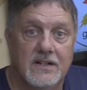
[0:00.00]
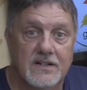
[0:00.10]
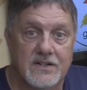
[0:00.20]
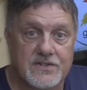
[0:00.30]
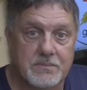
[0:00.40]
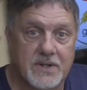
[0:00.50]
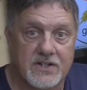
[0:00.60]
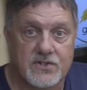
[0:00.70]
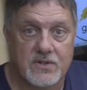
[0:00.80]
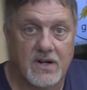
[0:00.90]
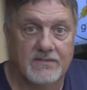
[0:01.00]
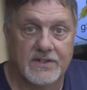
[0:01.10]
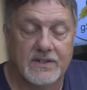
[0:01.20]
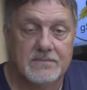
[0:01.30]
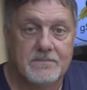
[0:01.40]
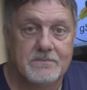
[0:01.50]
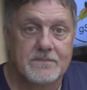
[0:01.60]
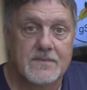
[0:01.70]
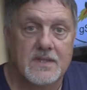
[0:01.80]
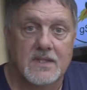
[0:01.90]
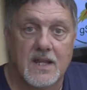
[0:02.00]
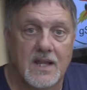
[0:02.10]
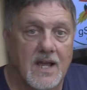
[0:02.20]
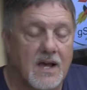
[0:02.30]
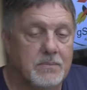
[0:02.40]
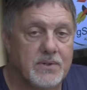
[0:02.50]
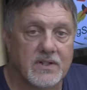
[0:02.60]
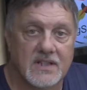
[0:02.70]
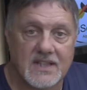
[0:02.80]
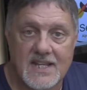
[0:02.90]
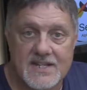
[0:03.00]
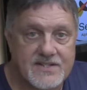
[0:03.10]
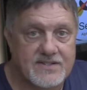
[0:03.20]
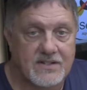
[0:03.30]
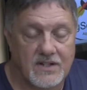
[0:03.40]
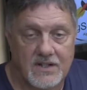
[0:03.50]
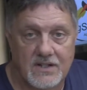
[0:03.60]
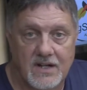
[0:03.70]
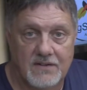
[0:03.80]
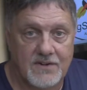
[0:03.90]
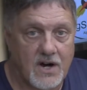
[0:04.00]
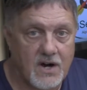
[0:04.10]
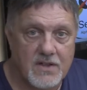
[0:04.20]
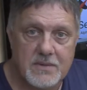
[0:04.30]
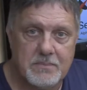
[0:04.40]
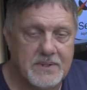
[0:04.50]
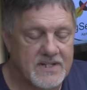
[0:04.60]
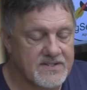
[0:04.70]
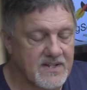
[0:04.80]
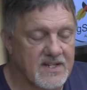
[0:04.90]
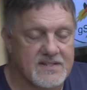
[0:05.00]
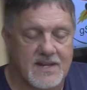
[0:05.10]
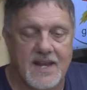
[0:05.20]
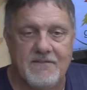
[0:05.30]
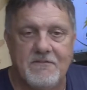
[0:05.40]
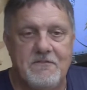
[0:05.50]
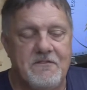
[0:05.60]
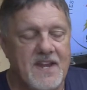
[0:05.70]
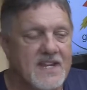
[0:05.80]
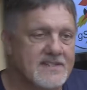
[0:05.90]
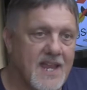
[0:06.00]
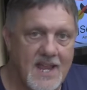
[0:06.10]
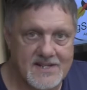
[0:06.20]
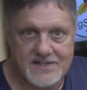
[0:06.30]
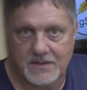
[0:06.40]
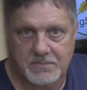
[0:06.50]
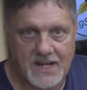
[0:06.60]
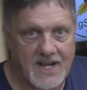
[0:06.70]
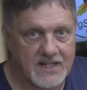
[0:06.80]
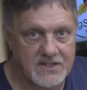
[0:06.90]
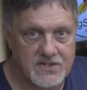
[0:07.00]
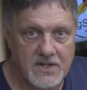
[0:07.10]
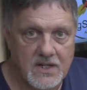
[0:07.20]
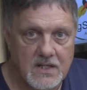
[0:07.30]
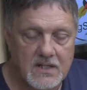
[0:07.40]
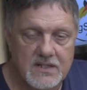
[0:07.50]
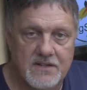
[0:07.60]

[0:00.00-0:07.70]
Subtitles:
There's a picture of it. I'll put a list of all the bits. It's a fantastic package. The